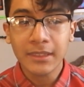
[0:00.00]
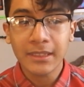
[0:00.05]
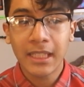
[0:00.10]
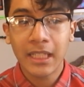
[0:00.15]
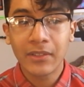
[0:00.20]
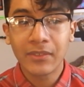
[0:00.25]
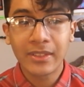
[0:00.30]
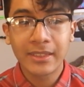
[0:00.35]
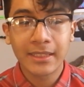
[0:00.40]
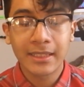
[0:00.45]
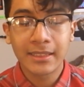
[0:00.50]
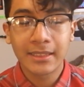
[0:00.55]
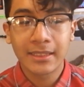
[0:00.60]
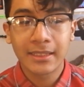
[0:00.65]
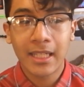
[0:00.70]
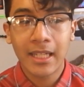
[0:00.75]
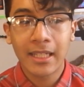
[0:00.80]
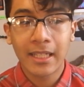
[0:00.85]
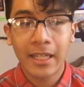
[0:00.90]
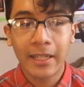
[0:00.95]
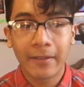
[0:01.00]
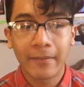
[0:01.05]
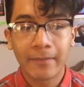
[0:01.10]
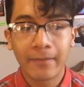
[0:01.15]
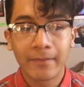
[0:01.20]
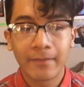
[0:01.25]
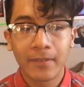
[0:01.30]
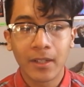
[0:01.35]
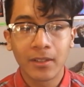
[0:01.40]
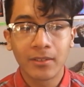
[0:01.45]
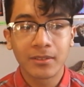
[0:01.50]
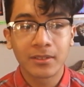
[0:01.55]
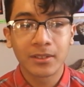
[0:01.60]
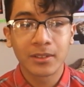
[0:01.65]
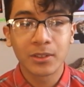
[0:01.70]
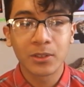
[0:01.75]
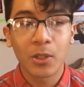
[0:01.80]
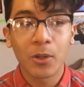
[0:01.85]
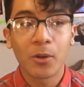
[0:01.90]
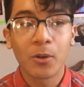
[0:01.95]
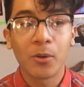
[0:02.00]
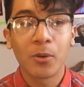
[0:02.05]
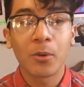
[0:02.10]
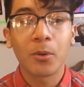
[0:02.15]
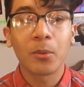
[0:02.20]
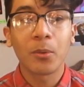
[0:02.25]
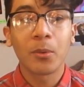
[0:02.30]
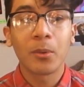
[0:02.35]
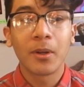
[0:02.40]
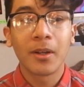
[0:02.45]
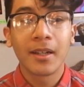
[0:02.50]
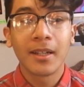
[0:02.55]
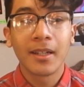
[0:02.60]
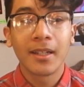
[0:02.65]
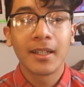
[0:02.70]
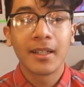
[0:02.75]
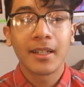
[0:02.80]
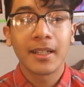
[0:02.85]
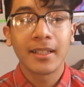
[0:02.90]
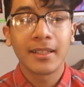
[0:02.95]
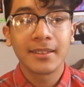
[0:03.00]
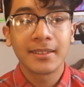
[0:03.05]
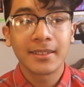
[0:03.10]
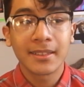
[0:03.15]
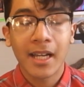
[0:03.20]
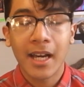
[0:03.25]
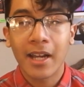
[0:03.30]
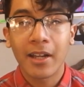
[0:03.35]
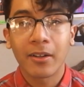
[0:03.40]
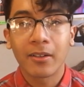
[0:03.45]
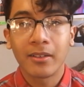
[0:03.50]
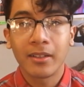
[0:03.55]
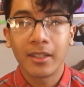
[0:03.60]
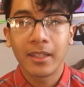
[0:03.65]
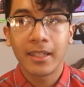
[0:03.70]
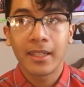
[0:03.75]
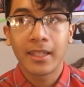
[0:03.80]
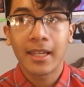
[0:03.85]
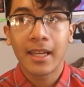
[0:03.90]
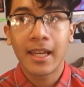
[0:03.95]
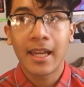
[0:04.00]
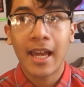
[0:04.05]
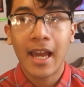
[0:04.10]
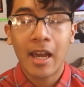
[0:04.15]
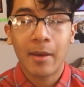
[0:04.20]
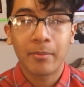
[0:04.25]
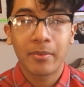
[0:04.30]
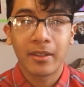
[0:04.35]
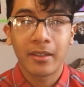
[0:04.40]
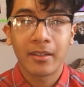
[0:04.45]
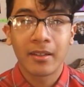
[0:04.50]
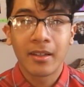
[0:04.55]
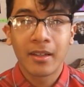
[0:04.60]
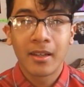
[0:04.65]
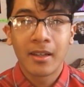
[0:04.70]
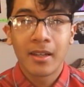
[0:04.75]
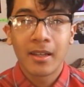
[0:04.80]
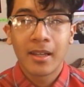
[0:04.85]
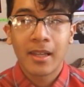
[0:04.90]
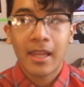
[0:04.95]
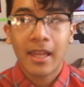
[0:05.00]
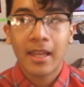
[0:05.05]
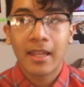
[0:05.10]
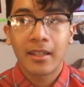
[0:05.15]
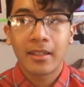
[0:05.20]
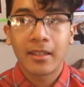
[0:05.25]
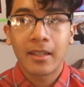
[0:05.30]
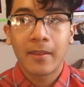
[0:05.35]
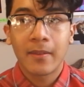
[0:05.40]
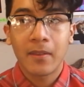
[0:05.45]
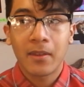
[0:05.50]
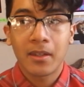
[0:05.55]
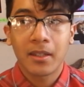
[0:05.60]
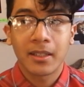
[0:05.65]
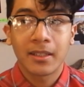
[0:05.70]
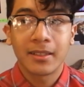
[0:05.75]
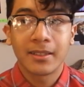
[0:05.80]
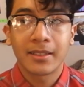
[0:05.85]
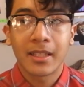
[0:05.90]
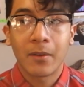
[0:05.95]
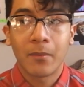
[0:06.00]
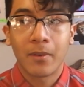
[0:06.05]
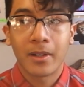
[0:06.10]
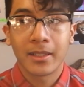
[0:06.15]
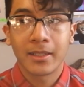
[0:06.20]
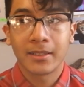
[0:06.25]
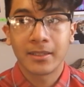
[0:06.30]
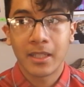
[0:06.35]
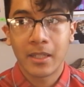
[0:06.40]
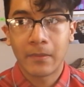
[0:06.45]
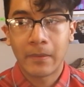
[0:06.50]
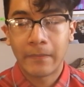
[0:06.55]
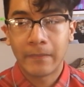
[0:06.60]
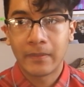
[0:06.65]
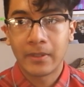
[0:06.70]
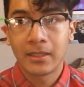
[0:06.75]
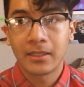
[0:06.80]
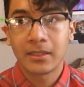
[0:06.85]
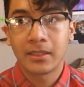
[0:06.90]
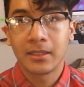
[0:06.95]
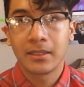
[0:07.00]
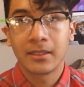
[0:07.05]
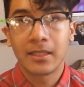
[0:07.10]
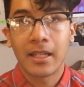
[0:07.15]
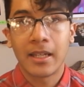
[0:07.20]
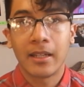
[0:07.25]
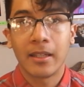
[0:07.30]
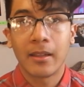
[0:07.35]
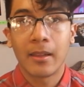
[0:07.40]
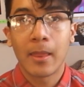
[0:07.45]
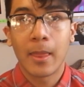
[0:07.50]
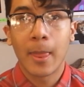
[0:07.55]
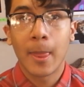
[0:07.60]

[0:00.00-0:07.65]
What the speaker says: ever since then I've felt so entirely happy. And the thing is, I want to say with this is that